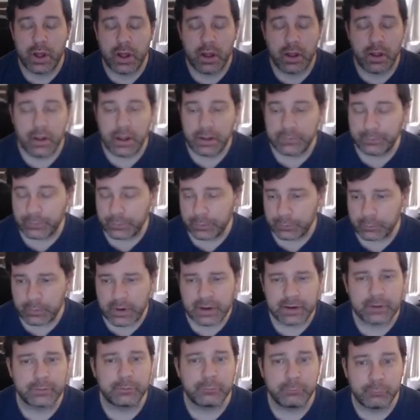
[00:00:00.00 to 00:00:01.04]
And for the
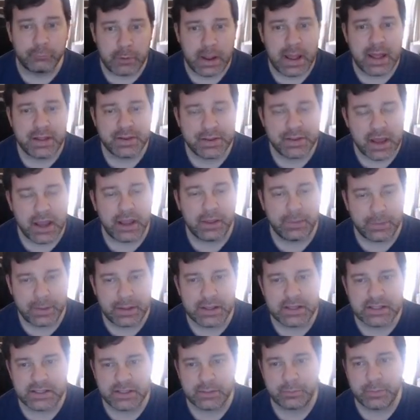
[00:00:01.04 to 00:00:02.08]
record, red I think
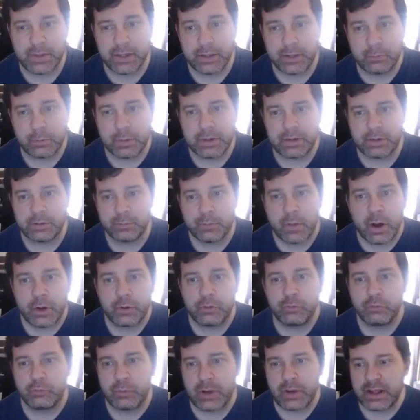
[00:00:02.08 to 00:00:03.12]
is the big winner. Mono
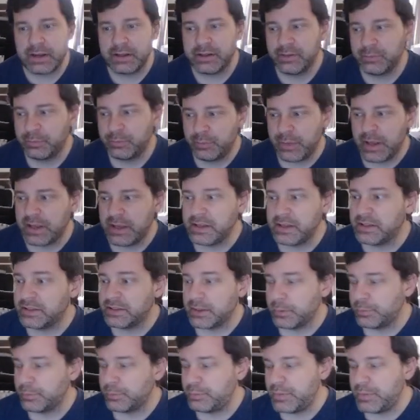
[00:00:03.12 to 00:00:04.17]
red is a
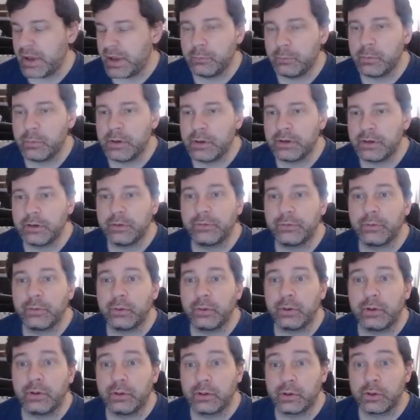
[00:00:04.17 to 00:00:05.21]
big winner for
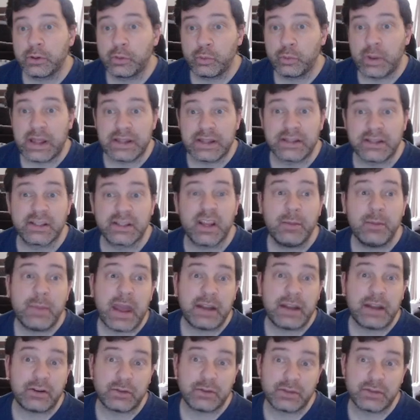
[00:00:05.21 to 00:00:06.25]
great
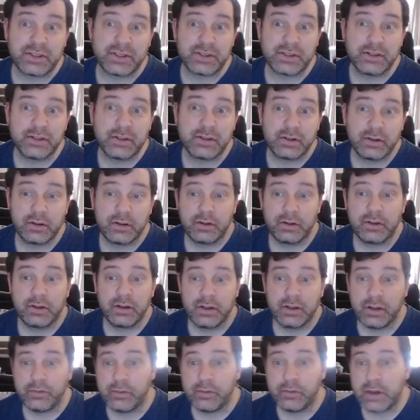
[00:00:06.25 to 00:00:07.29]
commanders, if
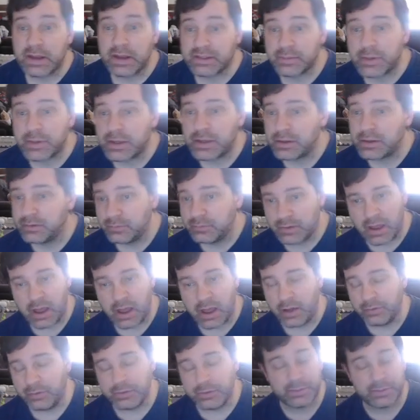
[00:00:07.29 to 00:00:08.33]
you ask me.
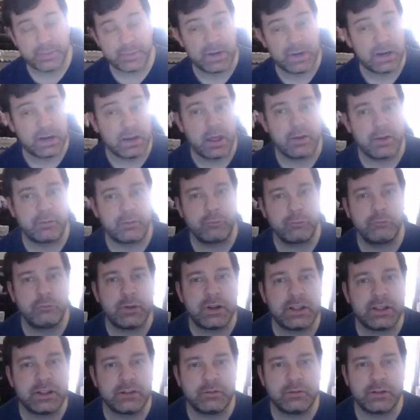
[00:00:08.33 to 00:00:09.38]
There's been a lot of
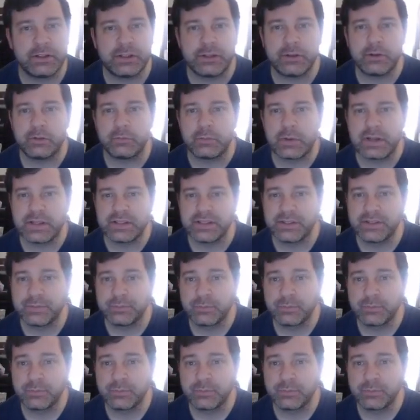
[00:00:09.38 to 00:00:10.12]
really good ones.